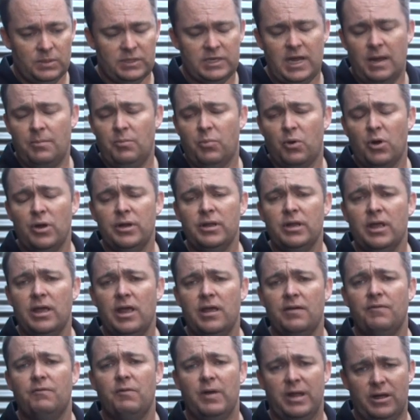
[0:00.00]
Temprid
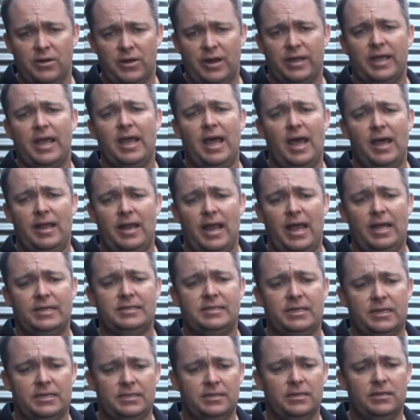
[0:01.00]
if we could gain
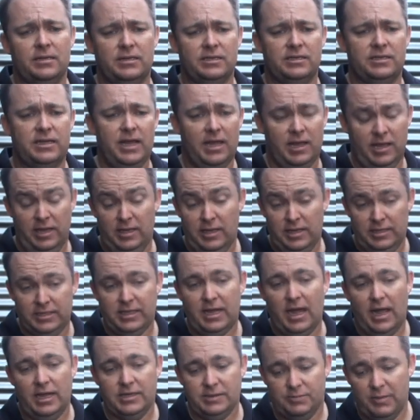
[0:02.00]
access to this deck. In this
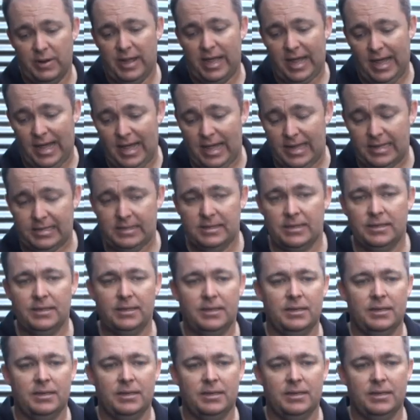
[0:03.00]
case, we can't.